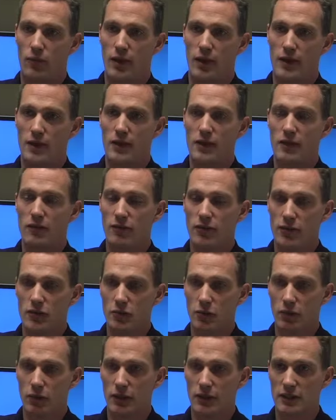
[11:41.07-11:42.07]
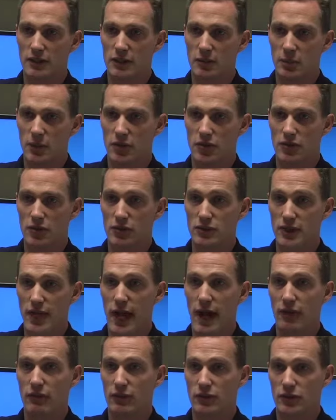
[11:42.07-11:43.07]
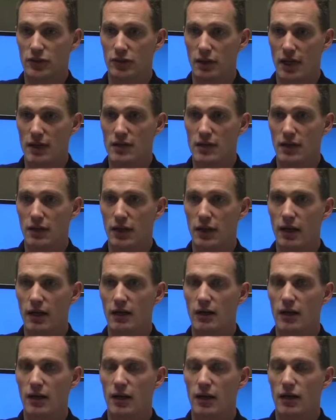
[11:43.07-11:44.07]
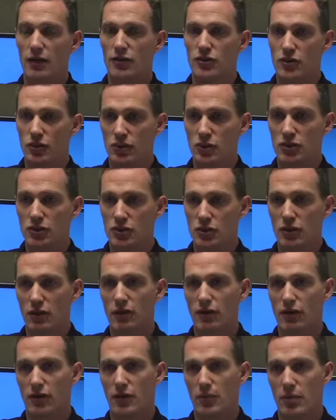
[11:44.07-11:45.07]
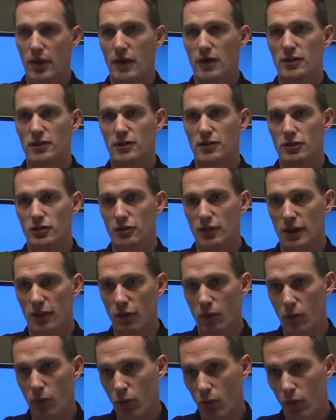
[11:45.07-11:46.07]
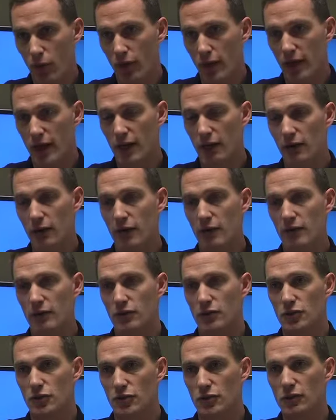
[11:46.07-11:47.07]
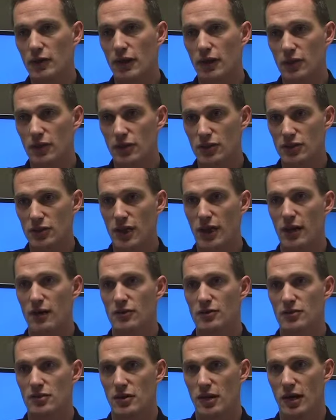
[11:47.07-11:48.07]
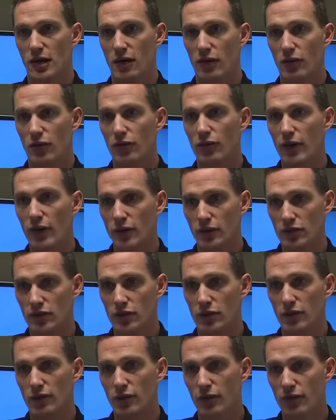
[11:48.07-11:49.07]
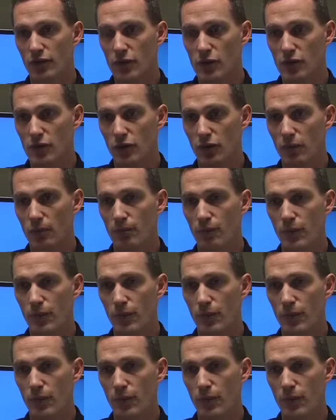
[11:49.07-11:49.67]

an individual exhibits those at-risk criteria to ensure that the patient or the caregiver truly understands the risks of refusal.